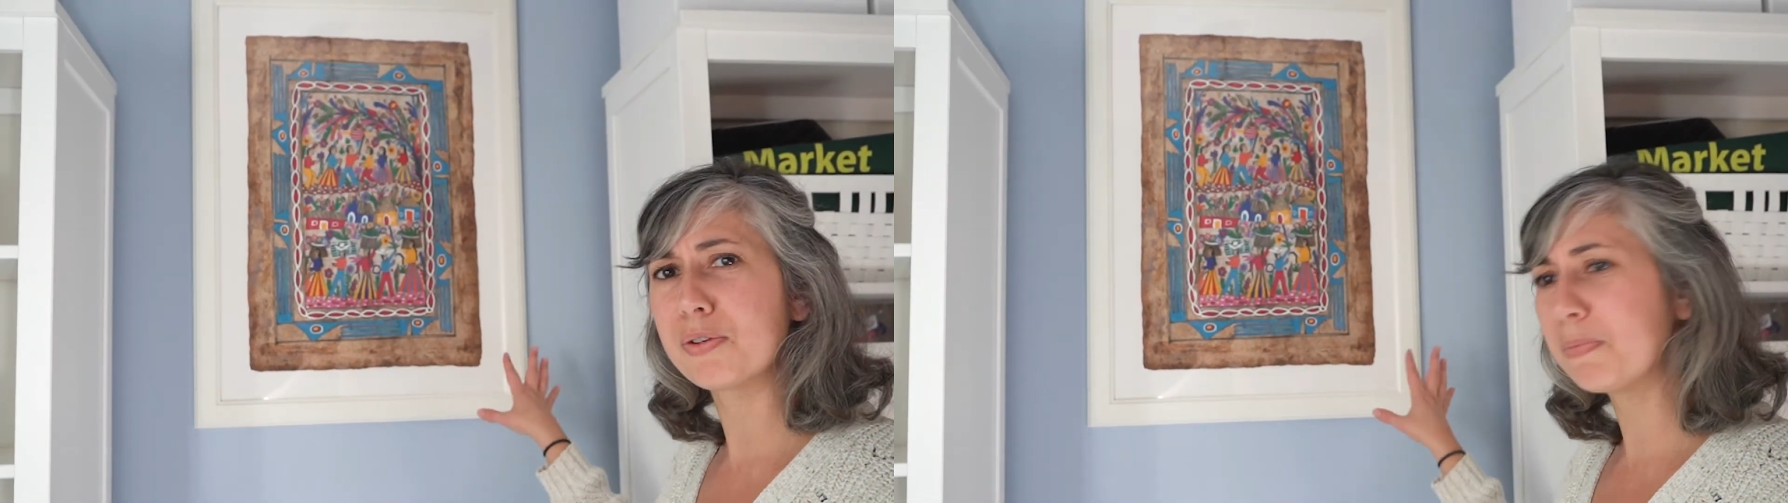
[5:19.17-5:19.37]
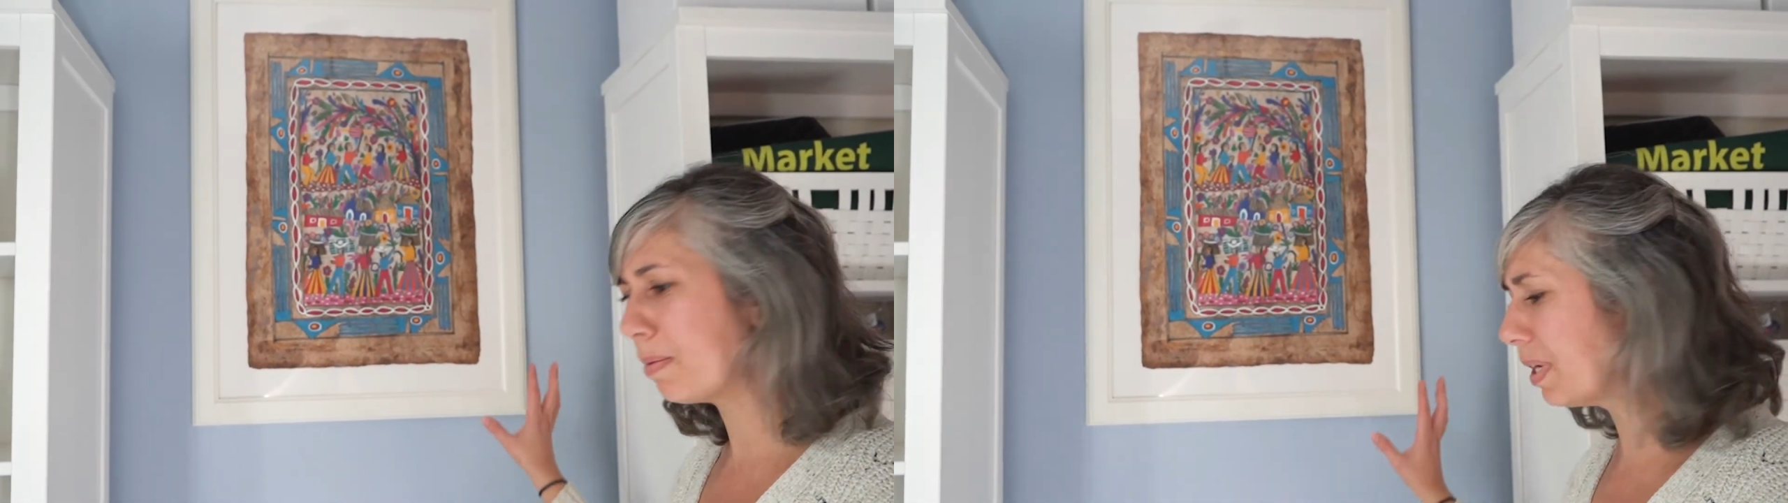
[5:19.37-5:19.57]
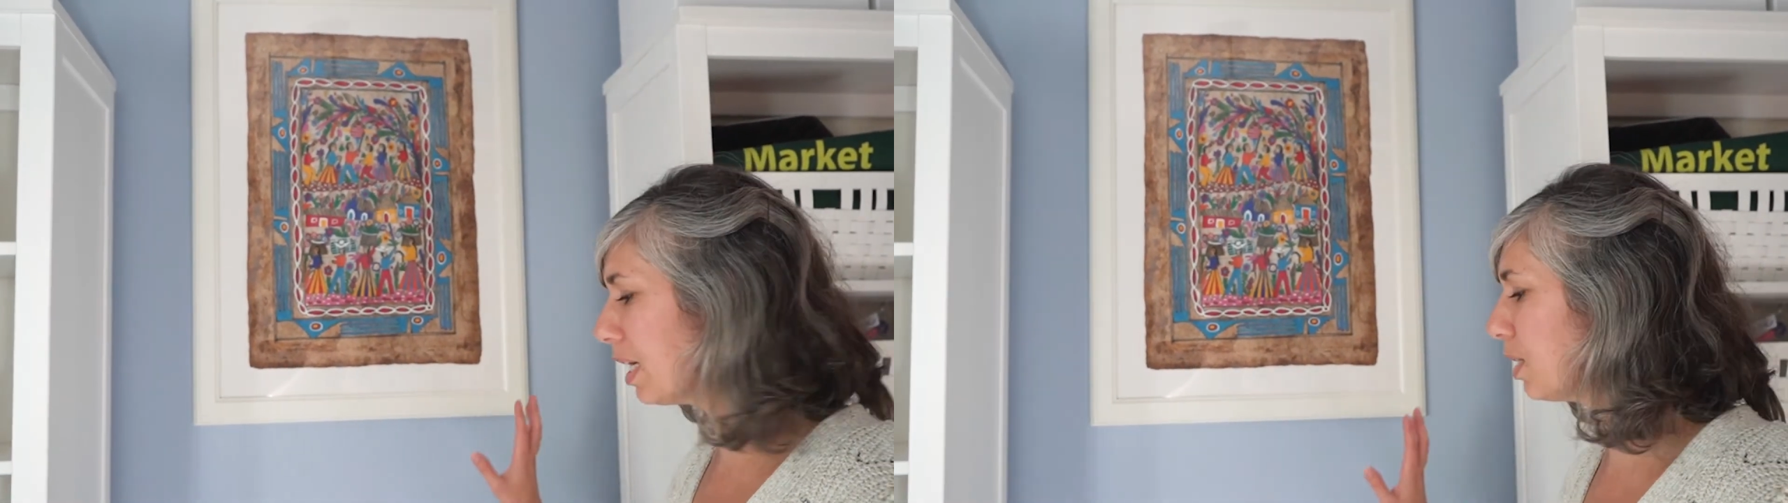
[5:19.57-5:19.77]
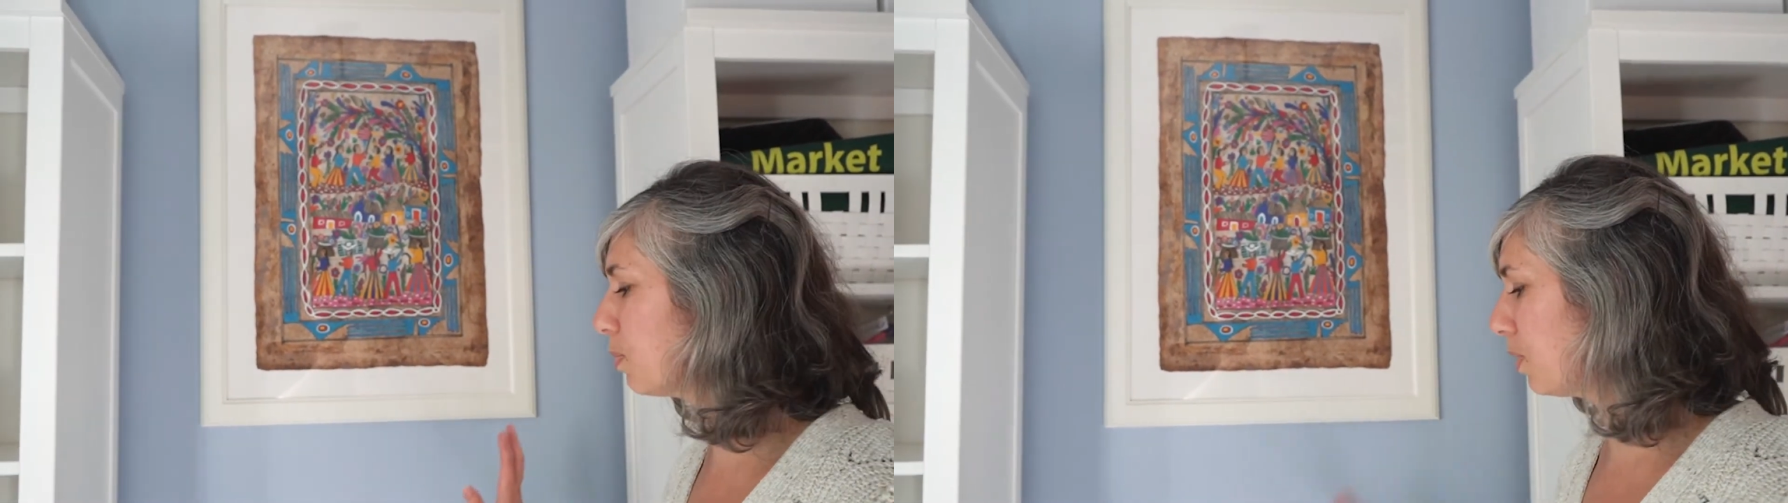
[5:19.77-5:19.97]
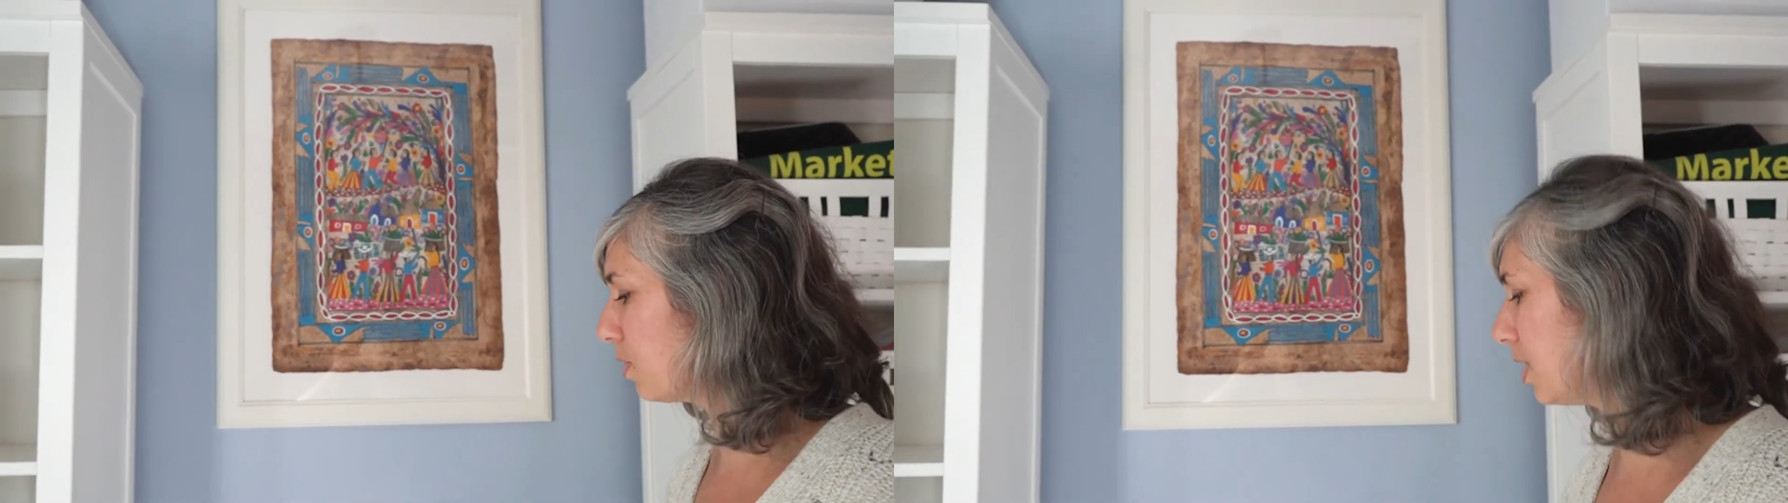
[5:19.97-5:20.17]
me because
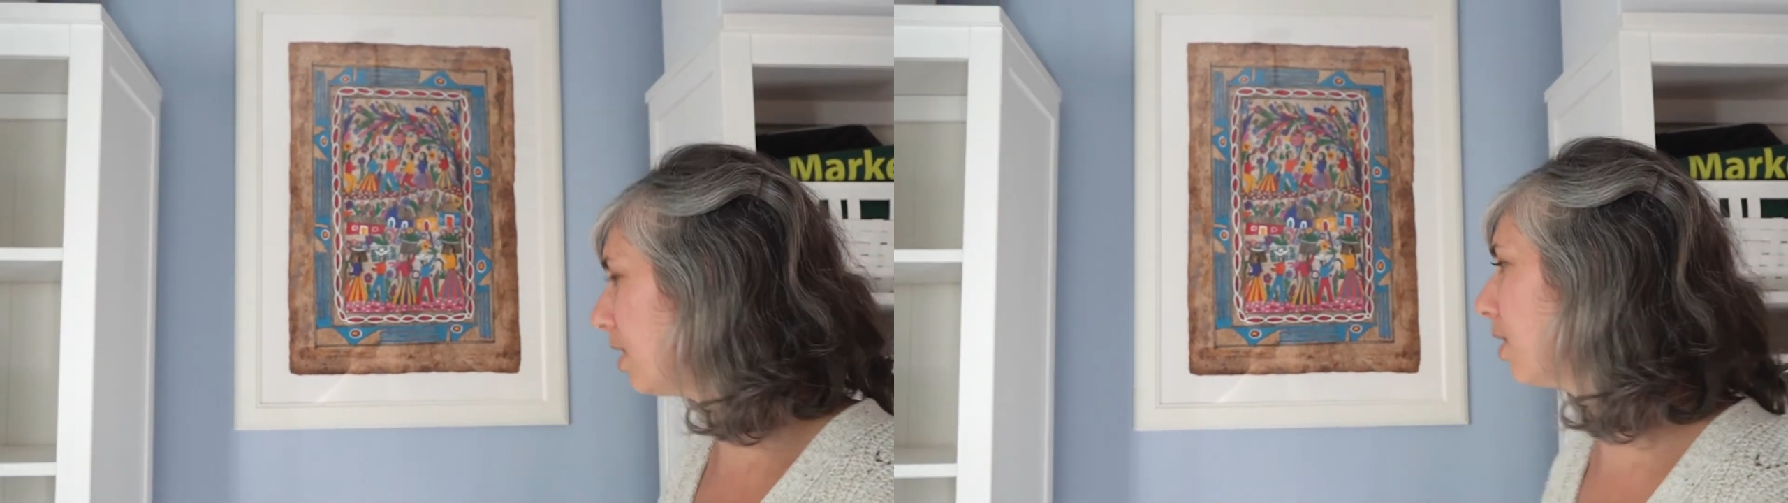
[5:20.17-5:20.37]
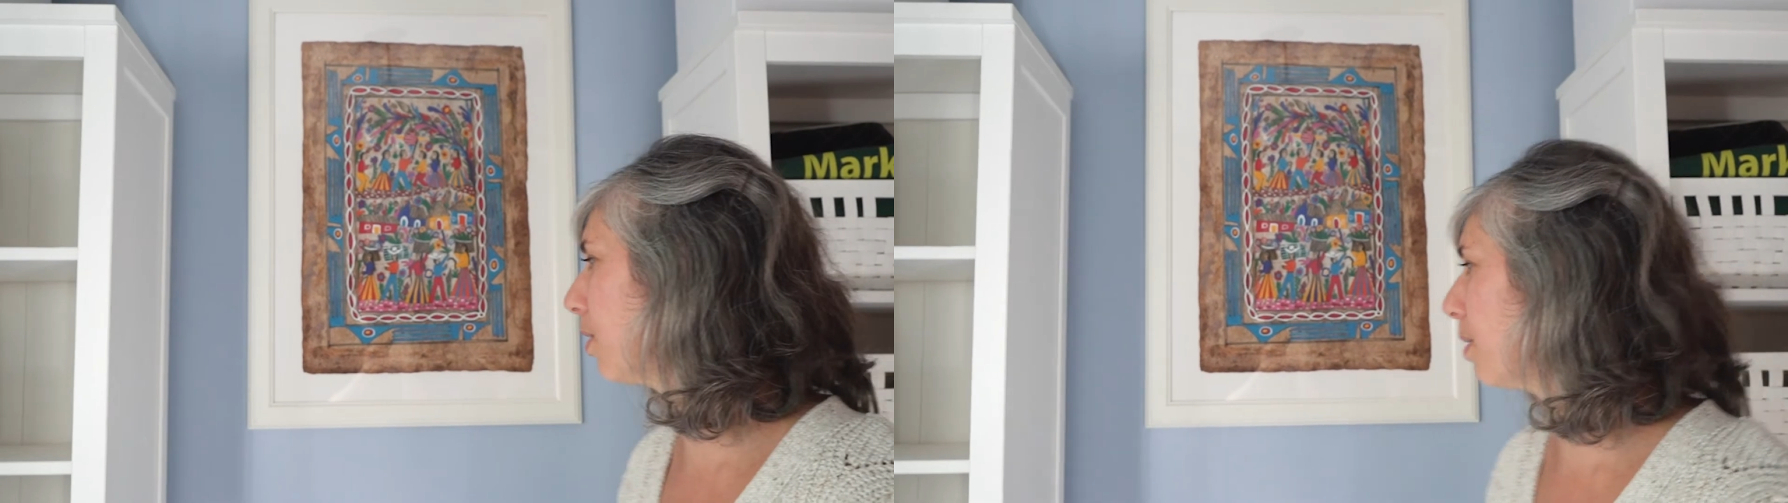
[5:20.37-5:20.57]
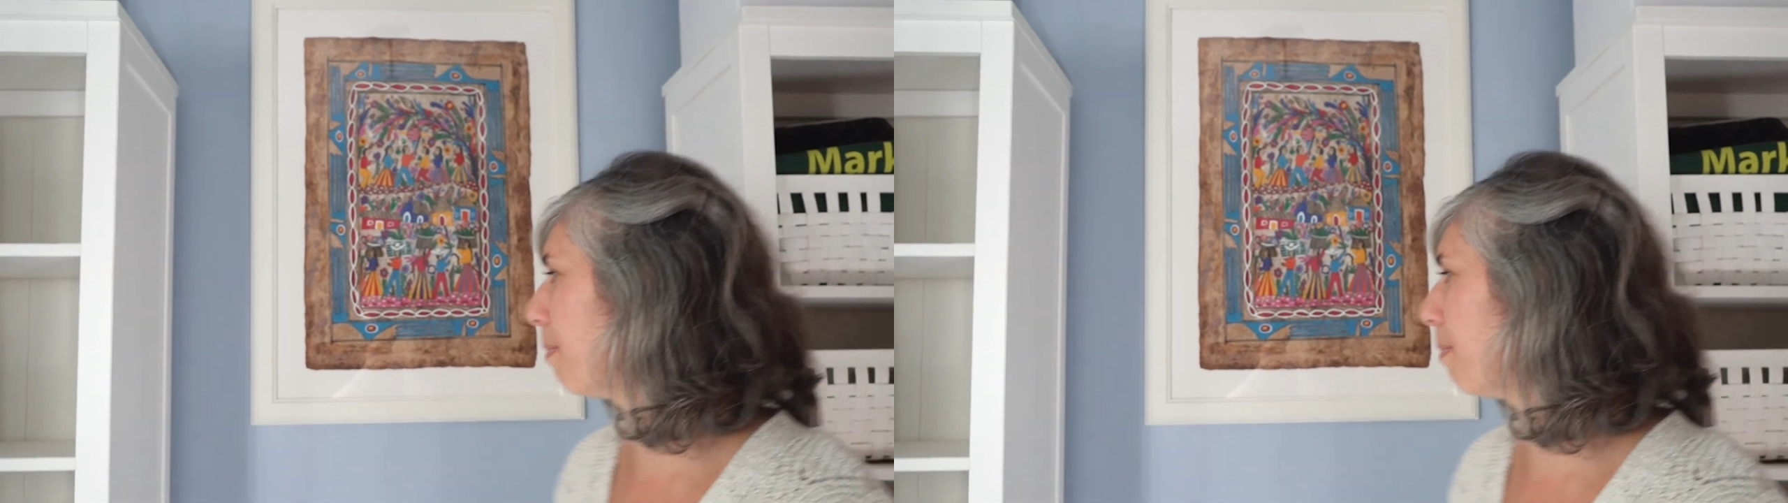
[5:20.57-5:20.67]
when you're sitting on the